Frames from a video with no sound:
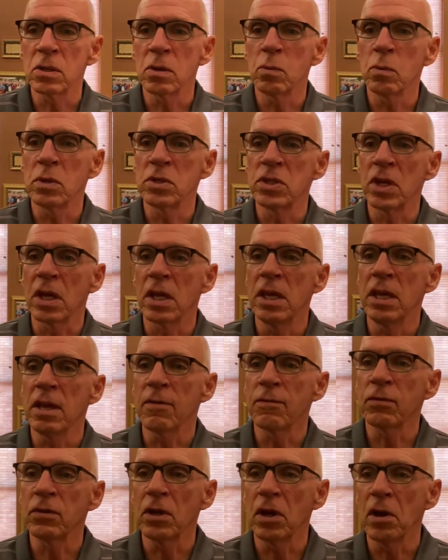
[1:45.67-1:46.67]
it was a
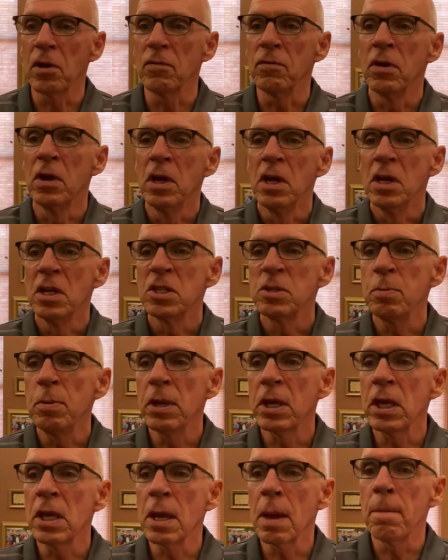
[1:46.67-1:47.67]
gift of
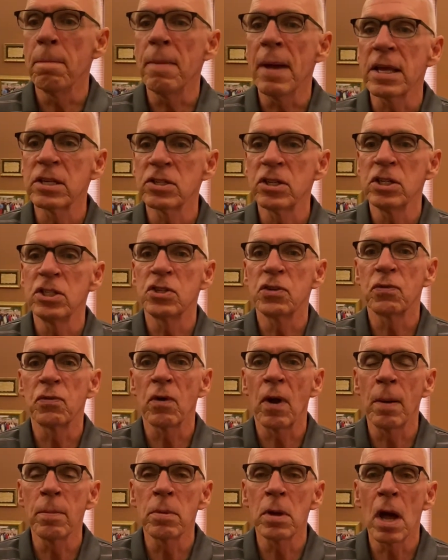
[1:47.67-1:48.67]
speaking a message
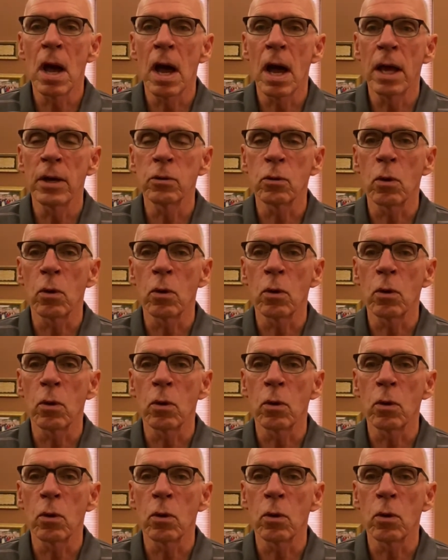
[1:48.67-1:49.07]
from God,